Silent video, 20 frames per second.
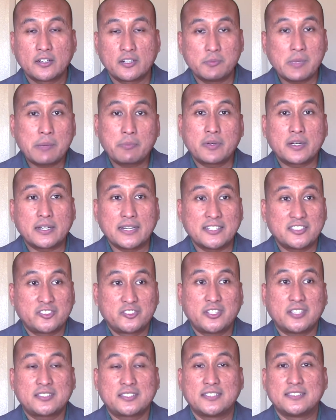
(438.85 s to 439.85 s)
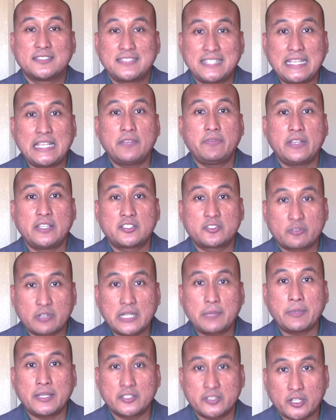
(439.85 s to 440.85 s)
Remember, it's just a TV
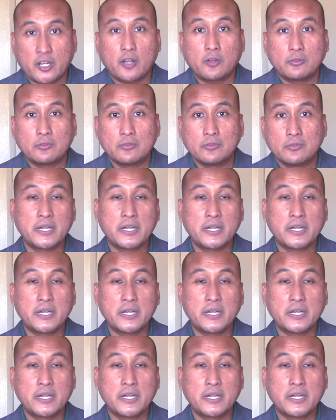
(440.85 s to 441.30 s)
streaming show.